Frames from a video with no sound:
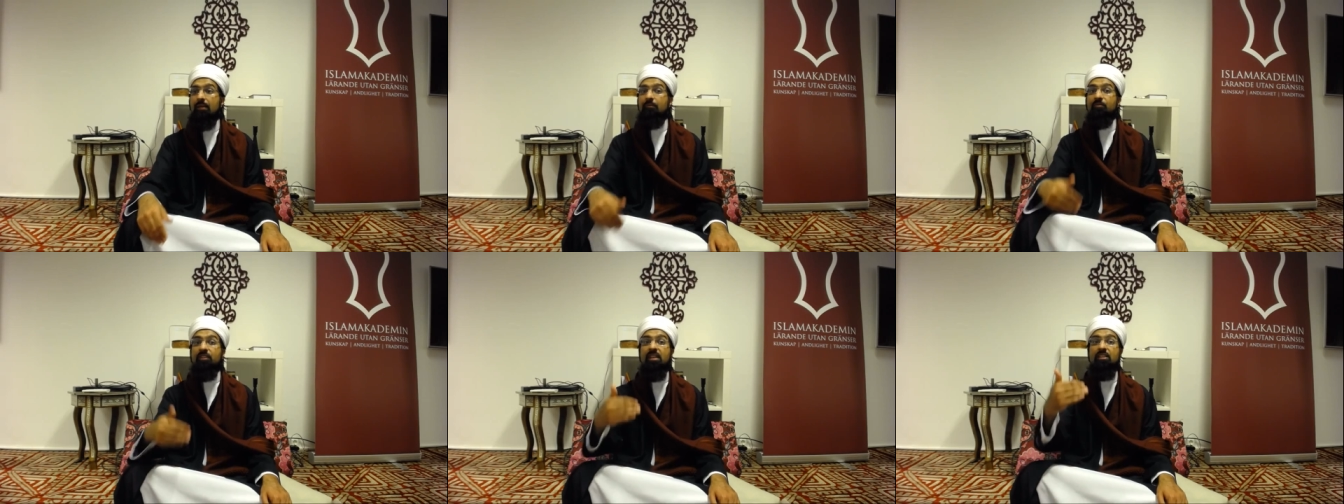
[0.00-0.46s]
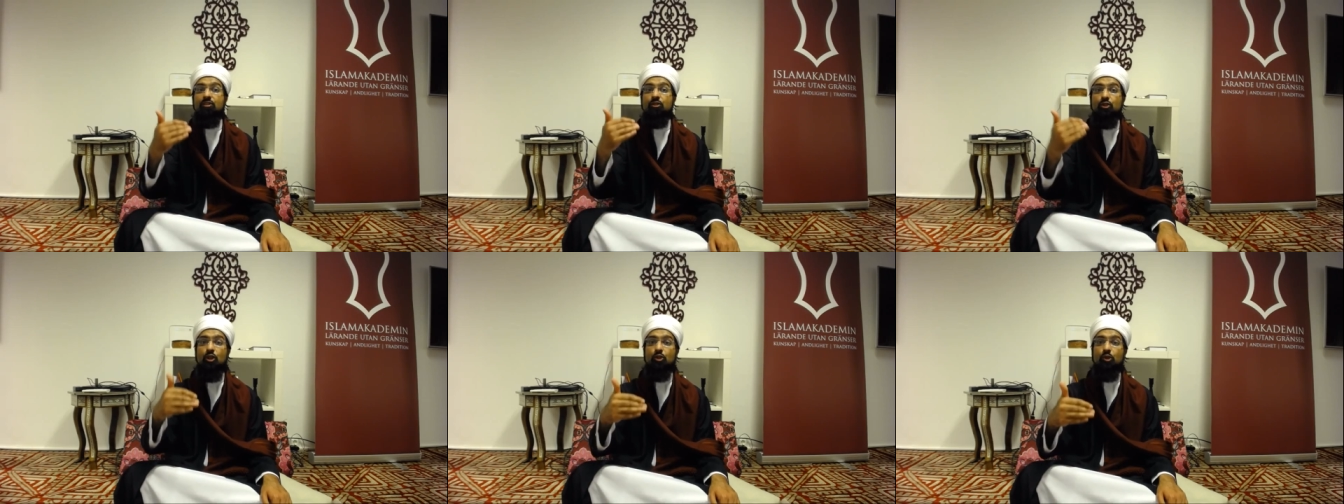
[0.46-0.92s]
These
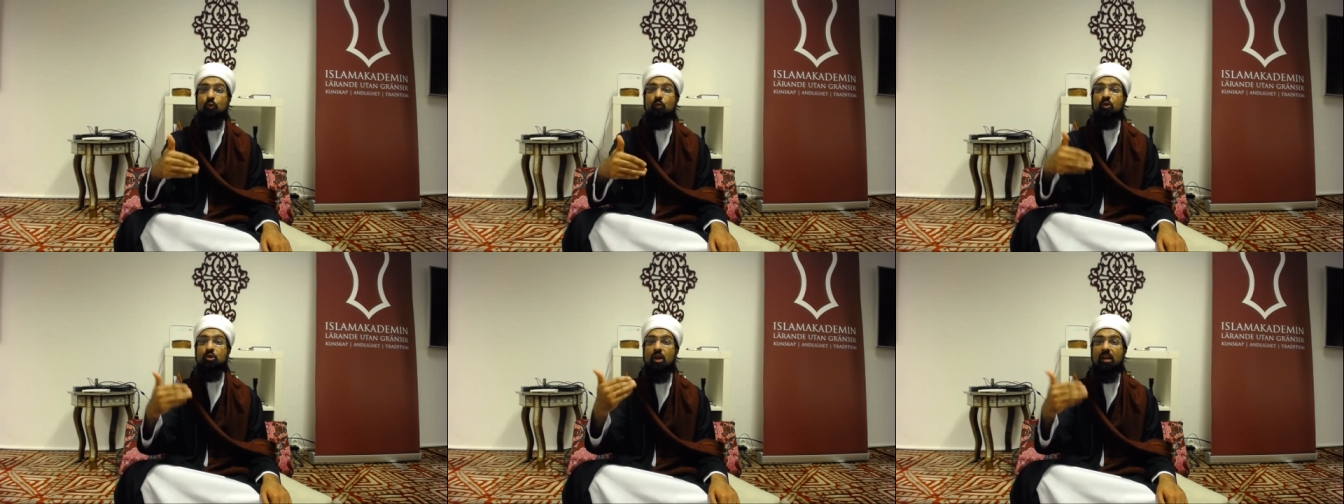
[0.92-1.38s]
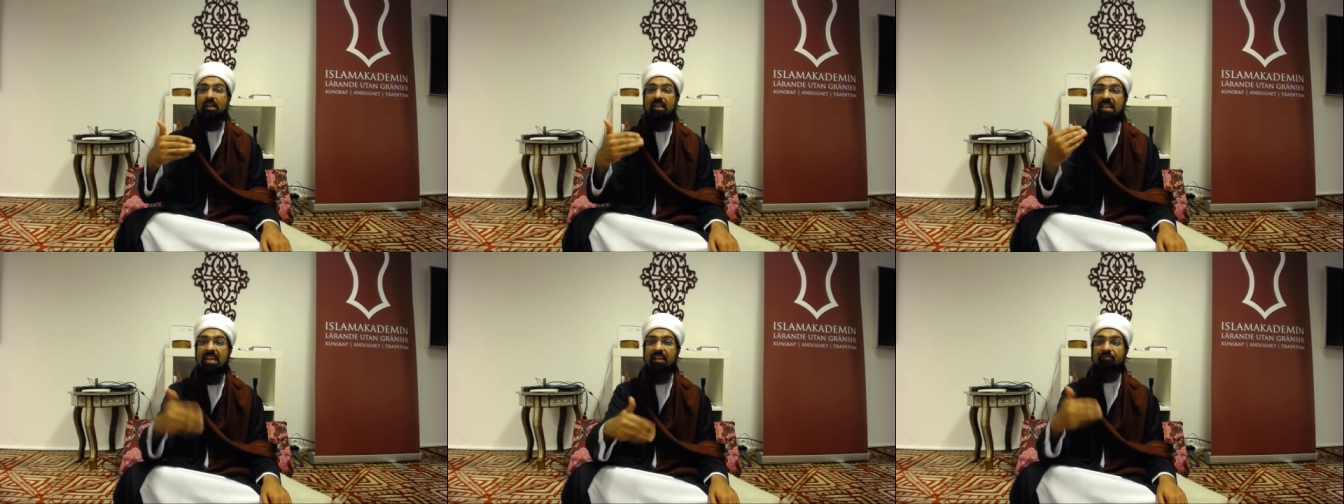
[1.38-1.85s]
children would not
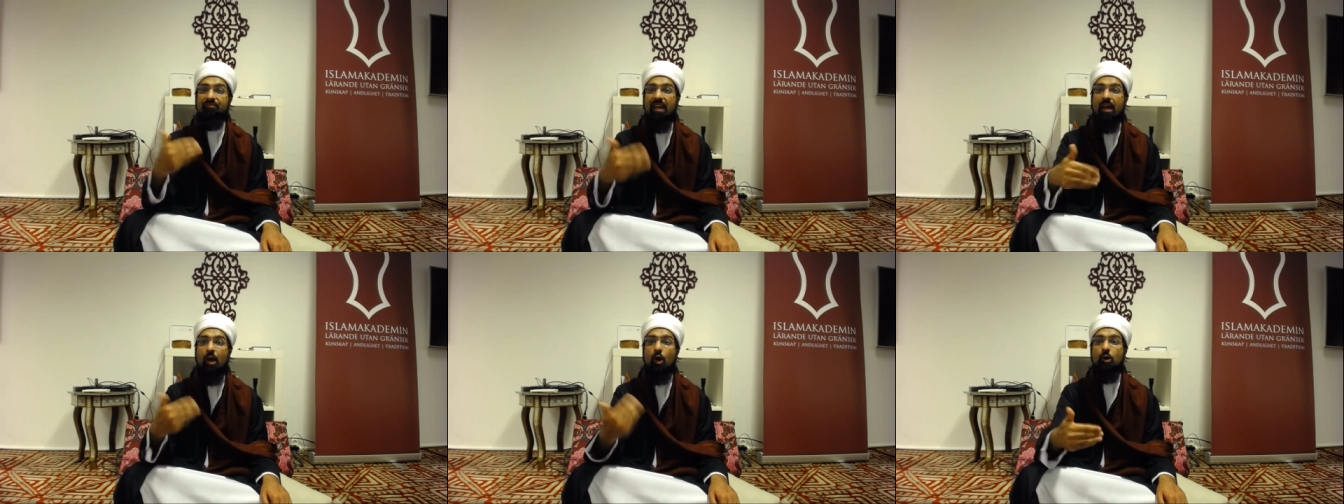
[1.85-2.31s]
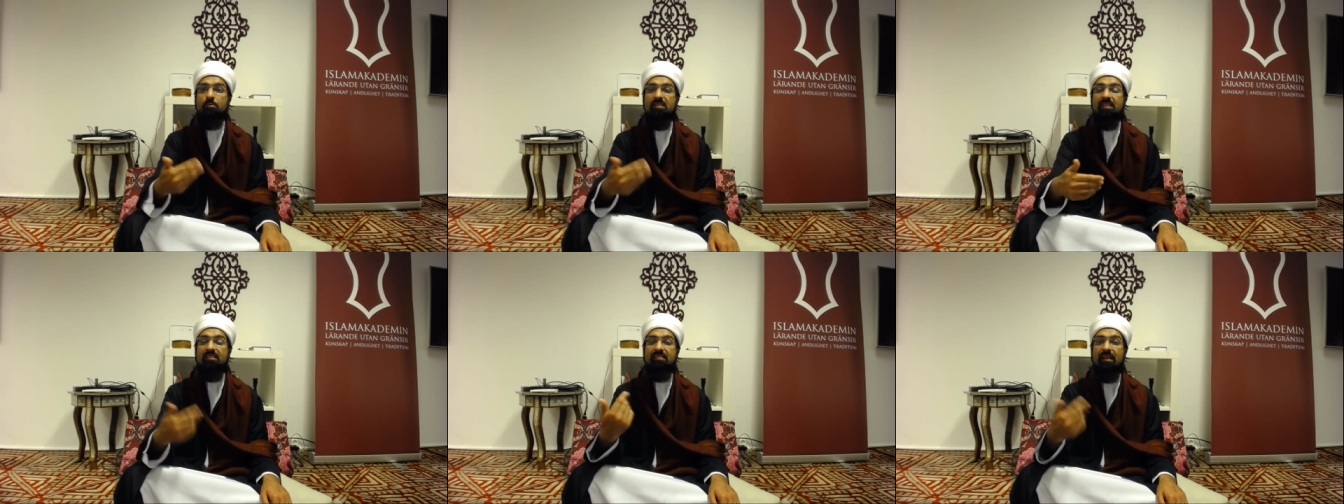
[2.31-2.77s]
leave their homes
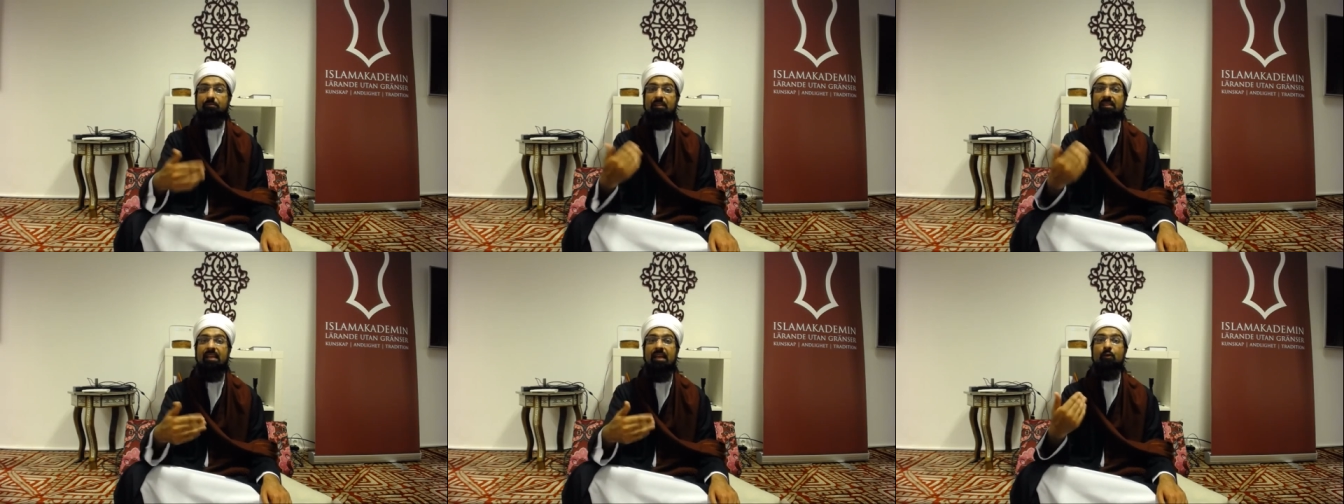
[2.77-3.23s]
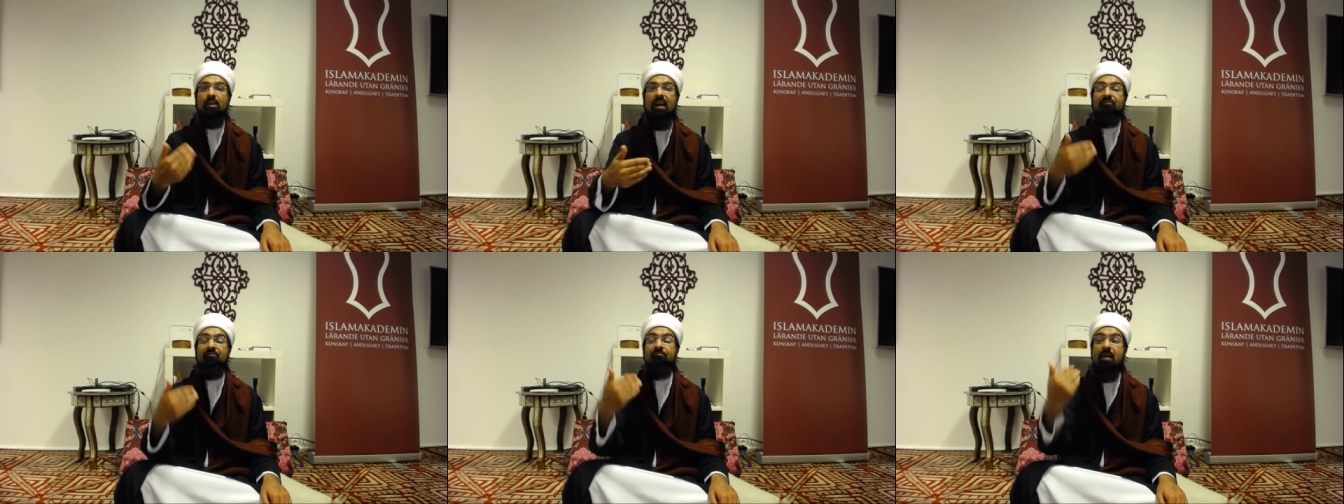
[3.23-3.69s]
except that they would
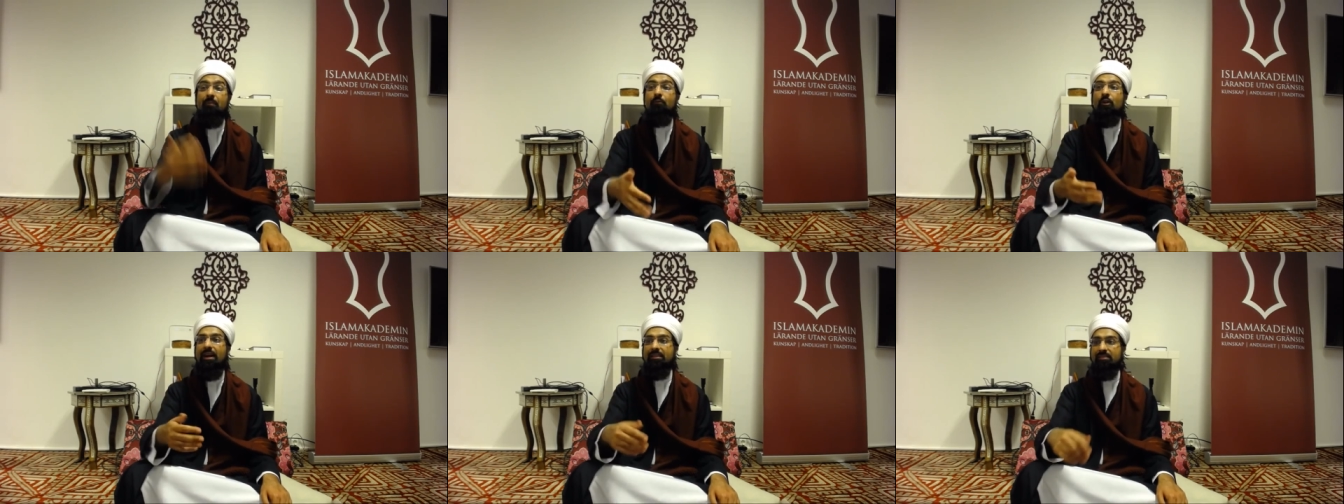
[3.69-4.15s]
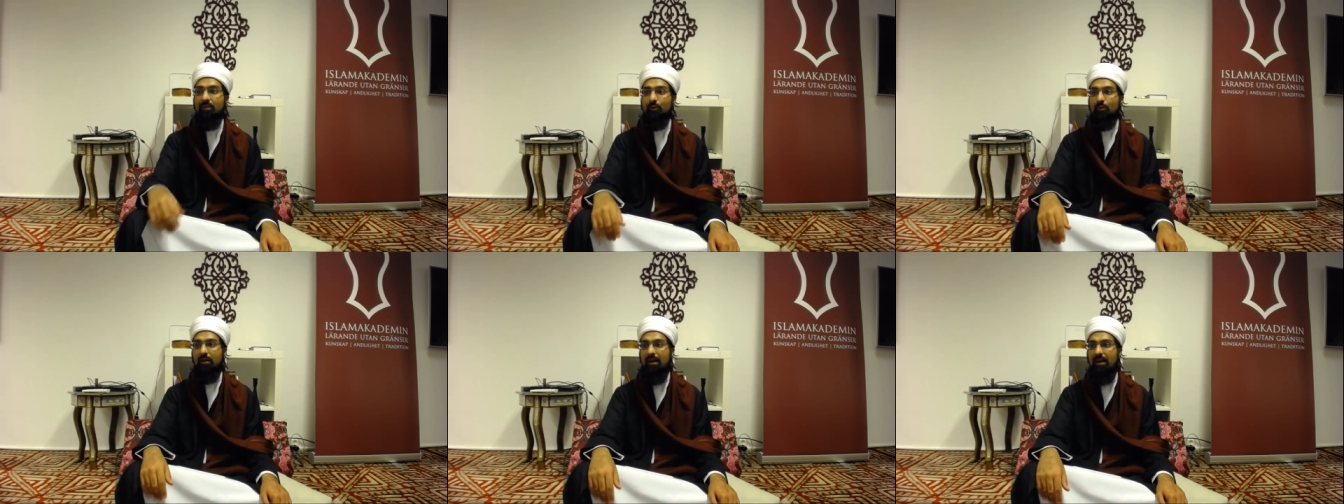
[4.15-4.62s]
have memorized the
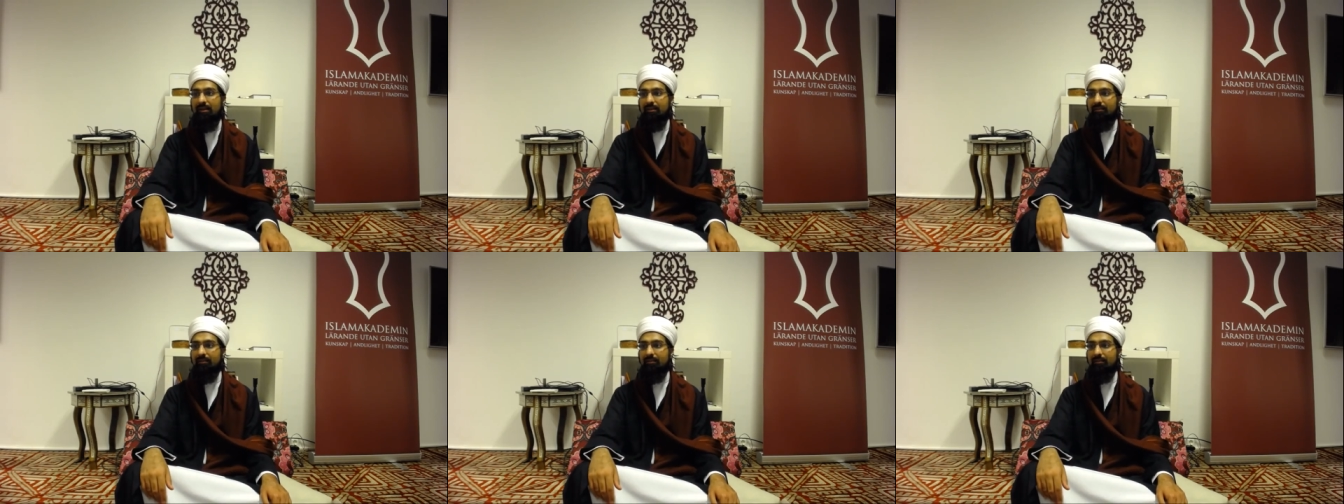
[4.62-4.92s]
Quran.